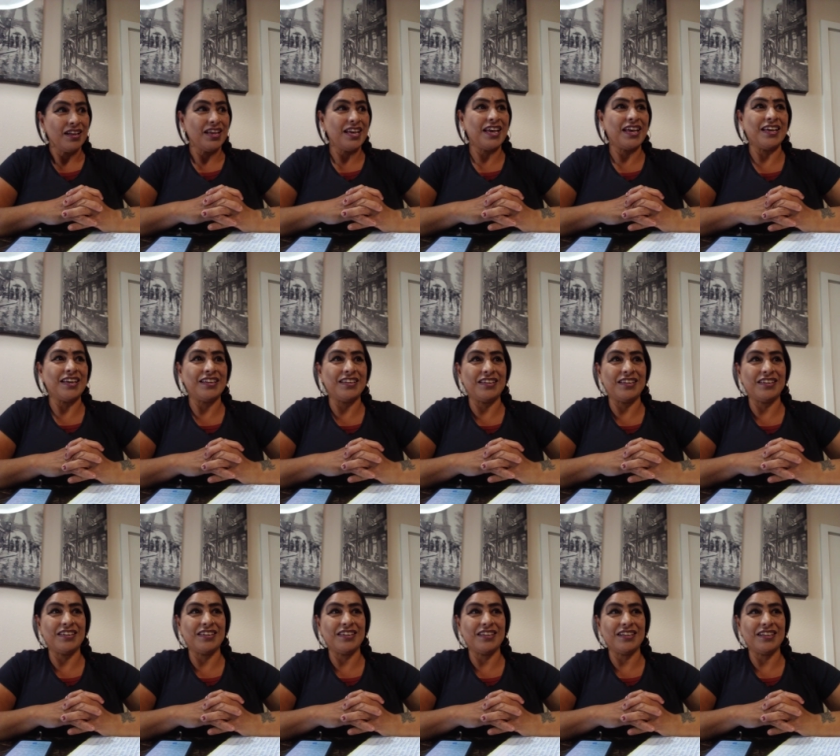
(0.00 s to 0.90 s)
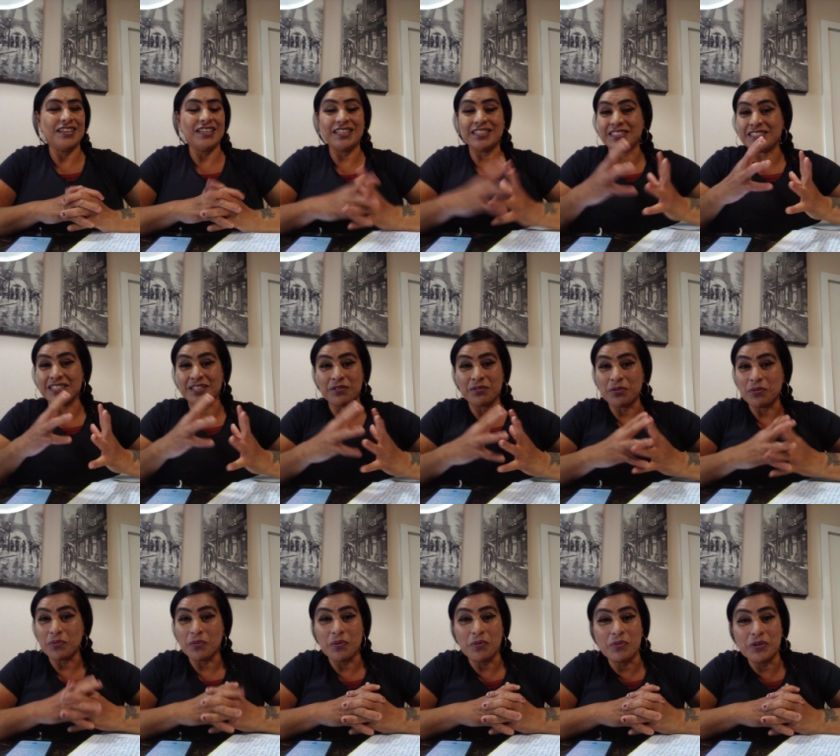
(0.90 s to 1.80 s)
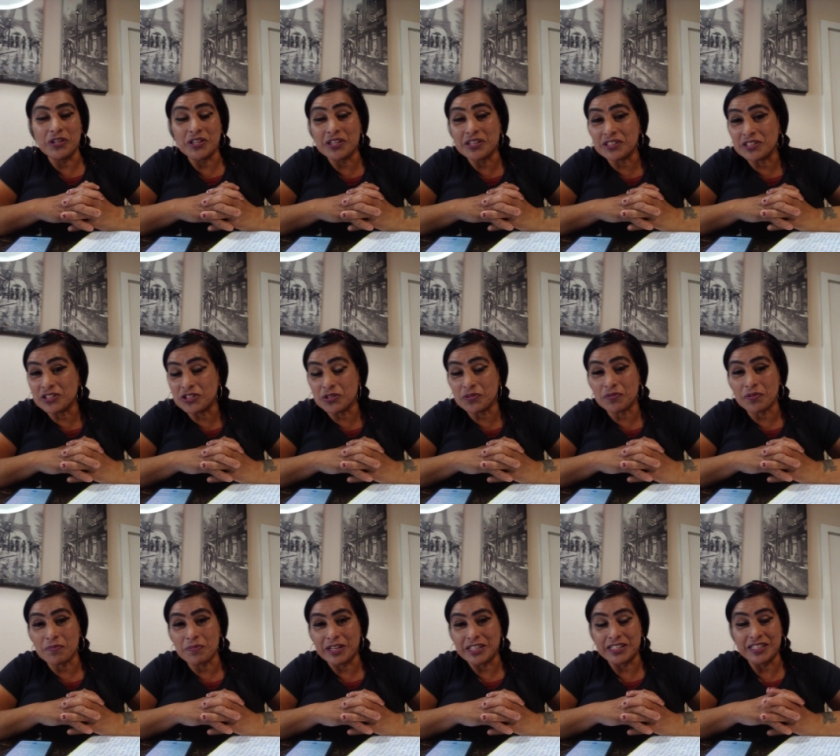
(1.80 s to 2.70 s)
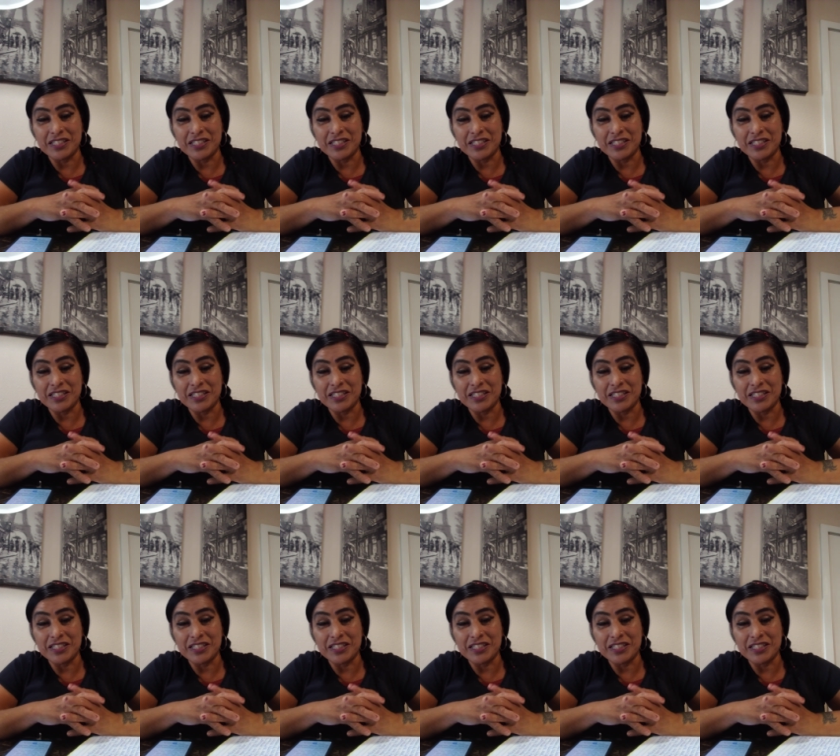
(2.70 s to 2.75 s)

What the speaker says: And it said, well, what are you going to do for my